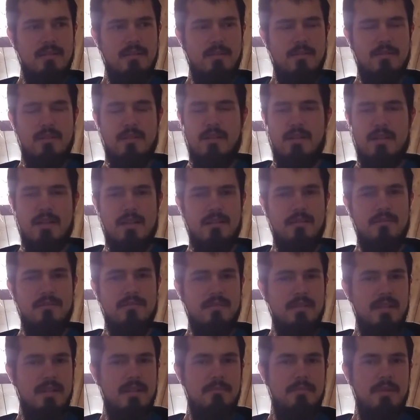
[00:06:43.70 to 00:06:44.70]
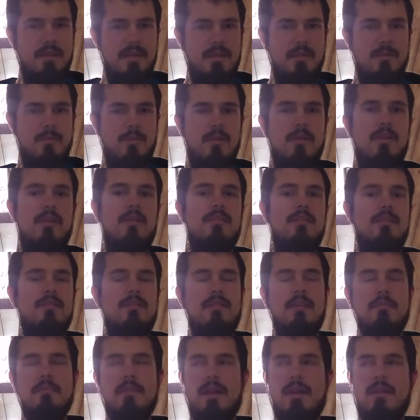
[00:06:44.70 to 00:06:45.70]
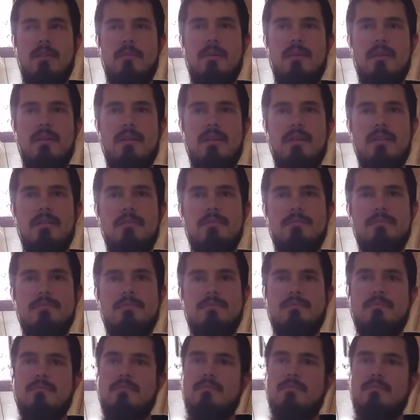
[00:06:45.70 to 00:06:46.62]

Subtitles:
There was a lot of nitpicky work that seemed to have to be done.